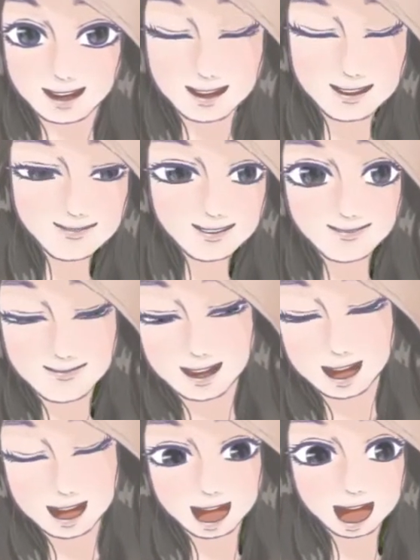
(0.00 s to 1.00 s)
thank you so much for
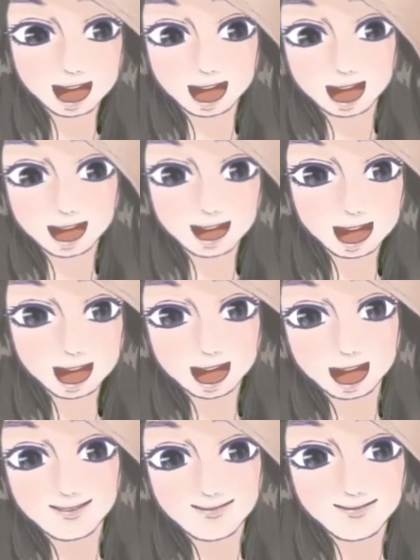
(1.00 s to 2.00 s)
watching and see
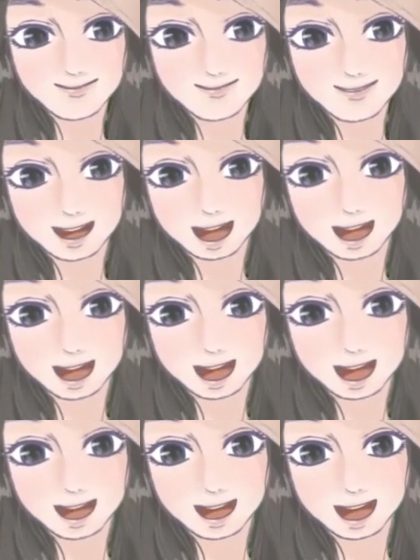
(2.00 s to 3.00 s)
ya.
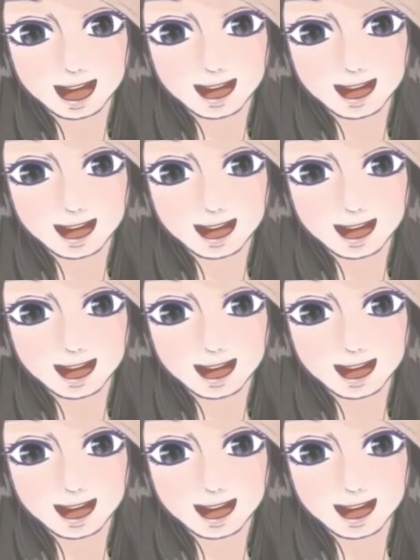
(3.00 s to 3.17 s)
Bye!